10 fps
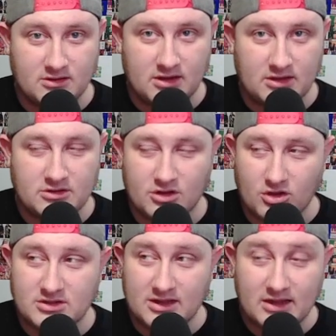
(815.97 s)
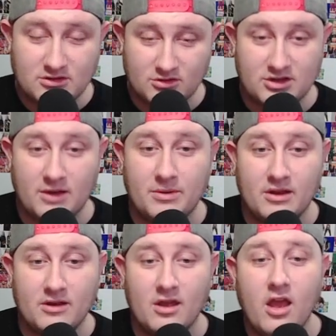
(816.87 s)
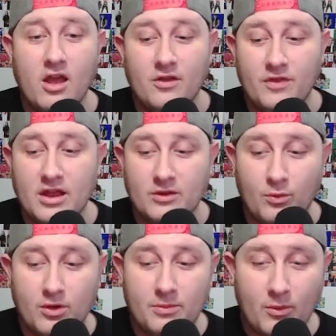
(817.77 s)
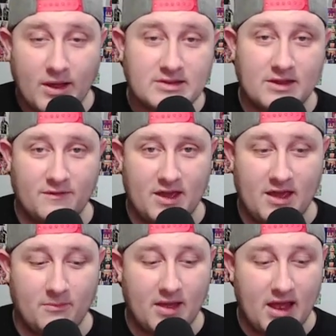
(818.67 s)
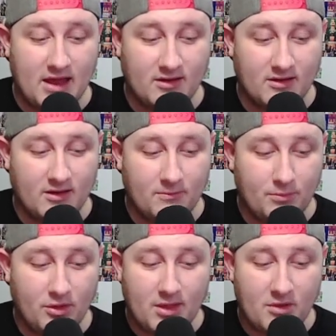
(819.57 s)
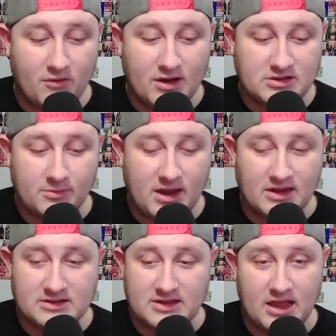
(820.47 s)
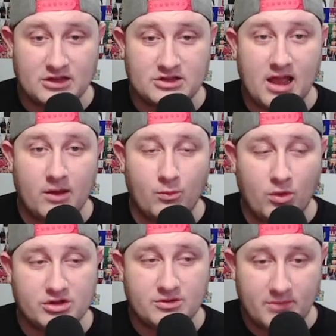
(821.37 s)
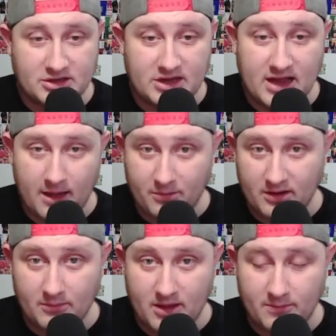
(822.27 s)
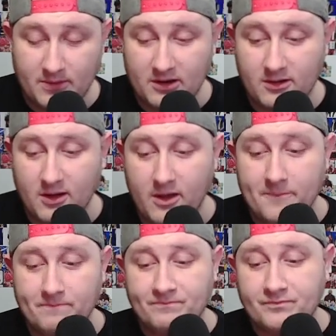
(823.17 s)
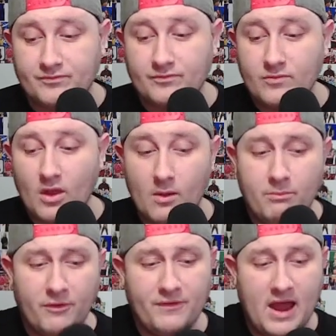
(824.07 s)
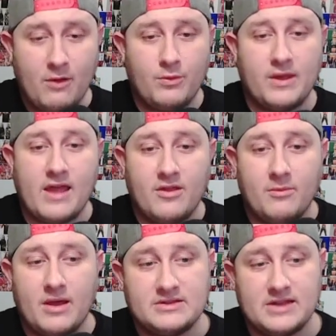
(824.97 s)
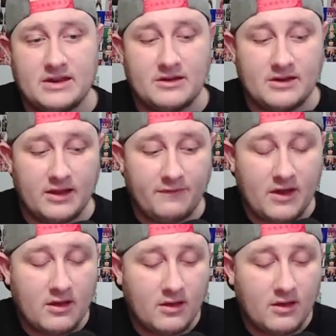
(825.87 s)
intercontinental champion that will be waiting for him, and put them on a WrestleMania stage and watch magic happen, in my opinion. But for now, we get them at Stand and Deliver.